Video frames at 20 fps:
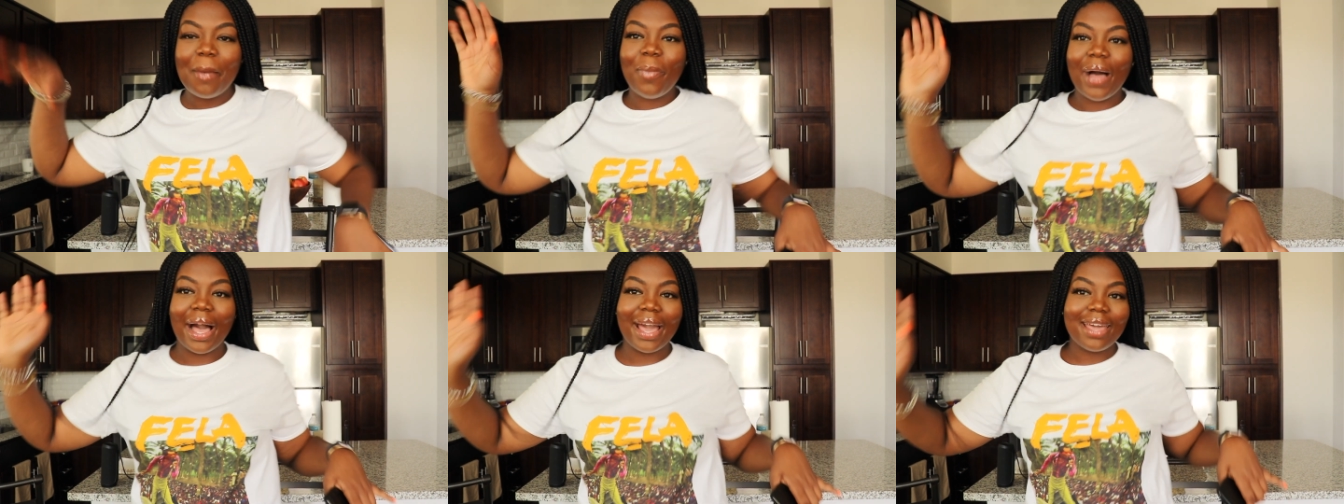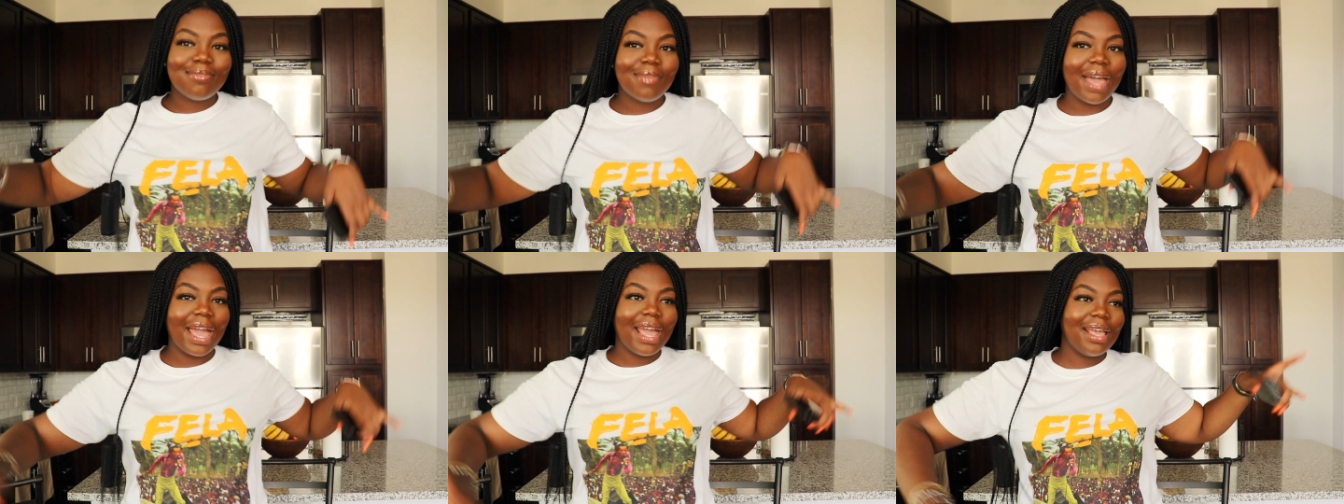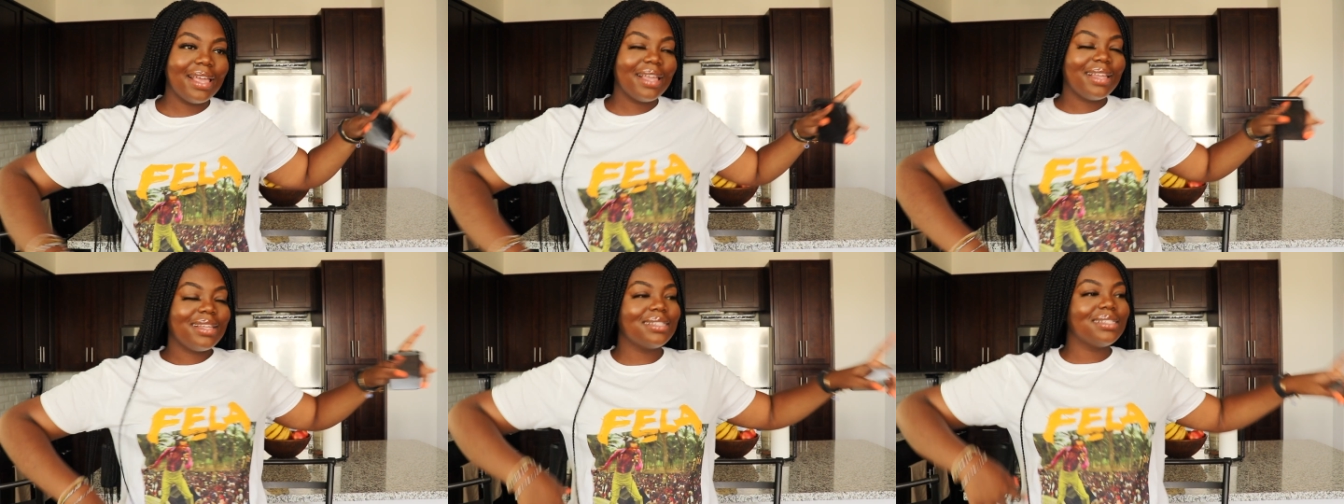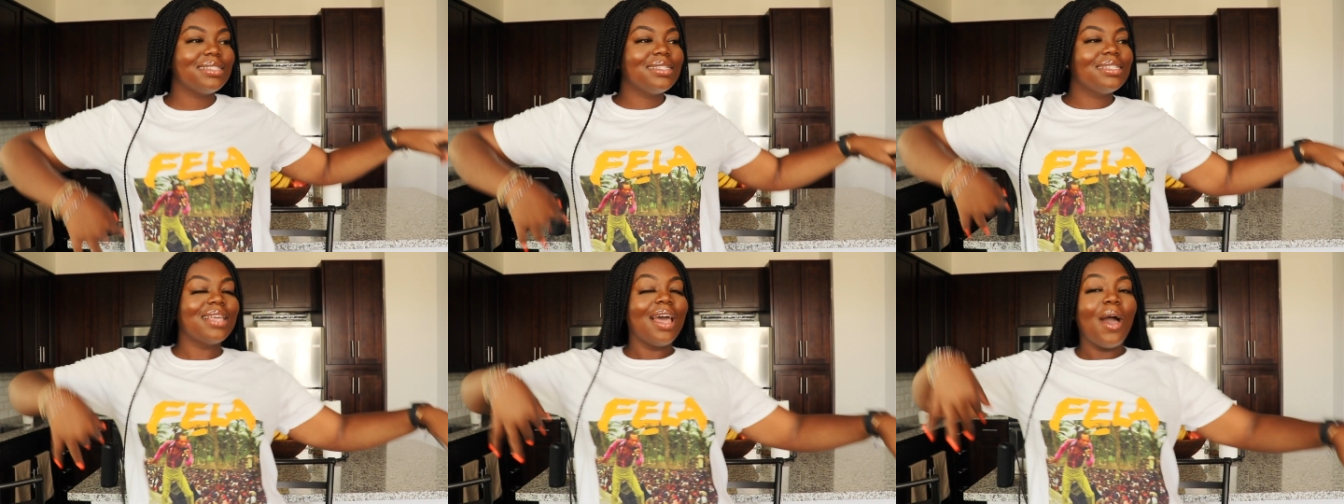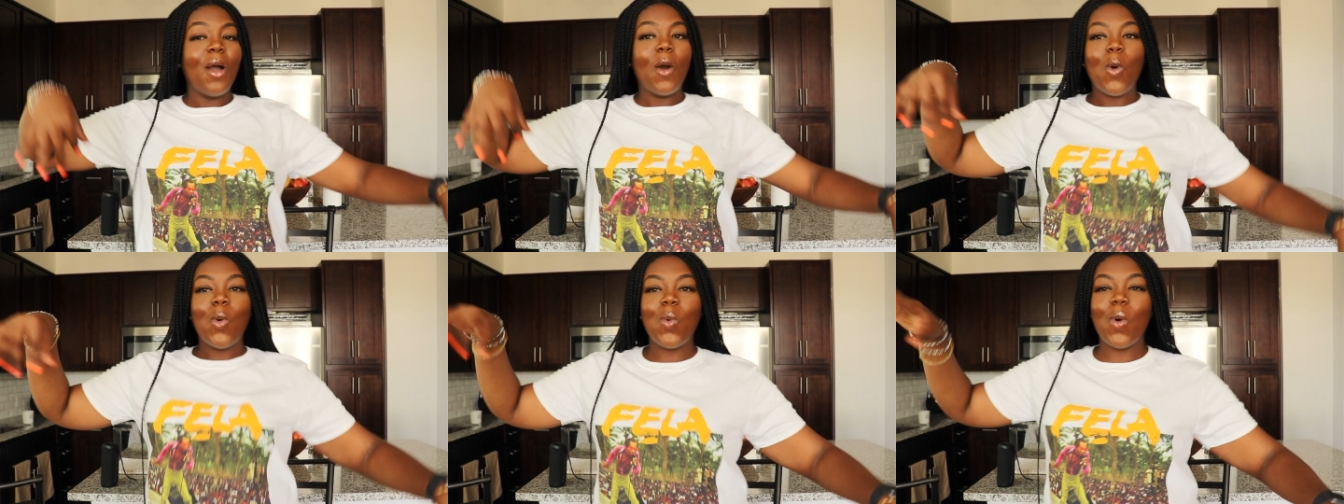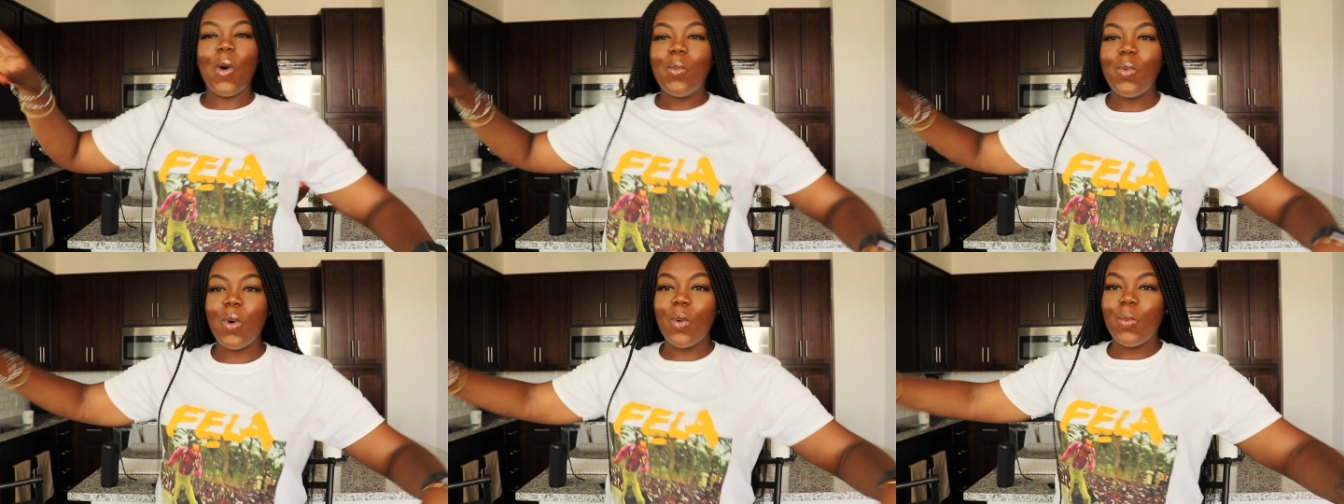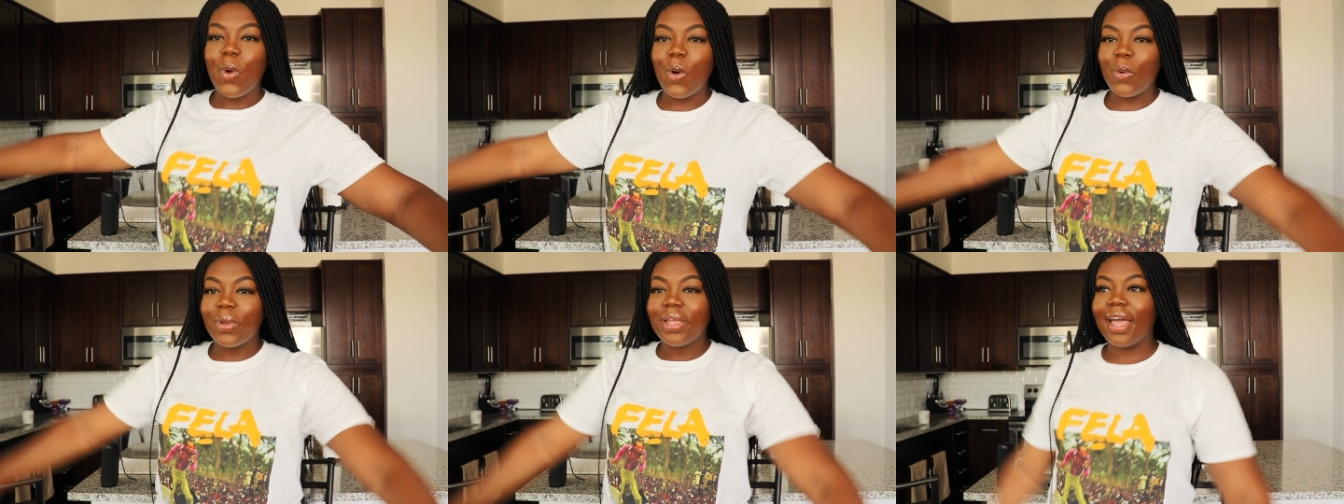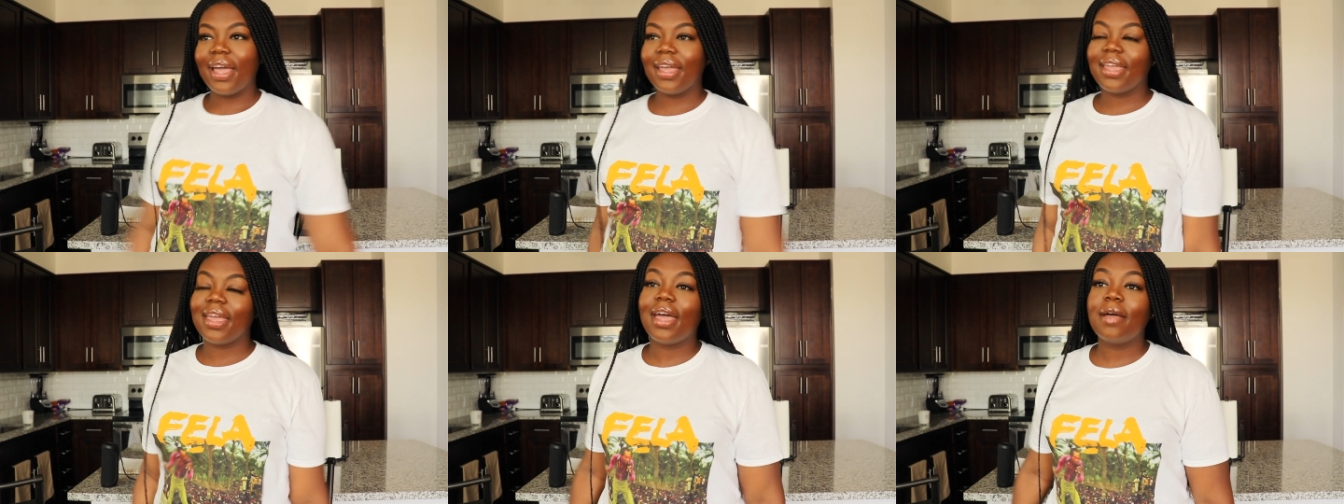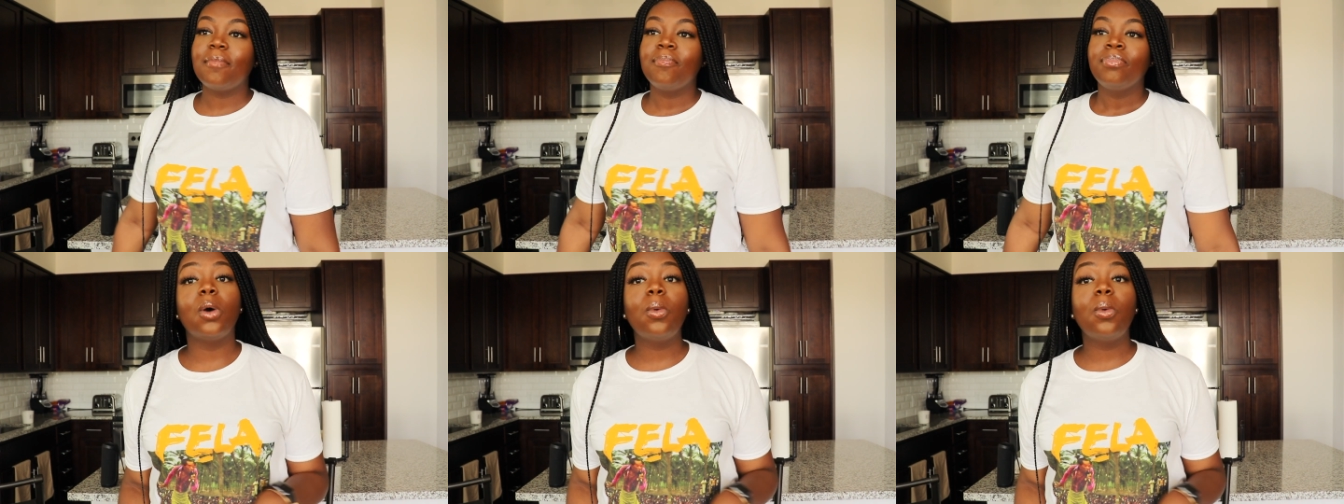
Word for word: apartment whoa, whoa, whoa, yeah, yeah.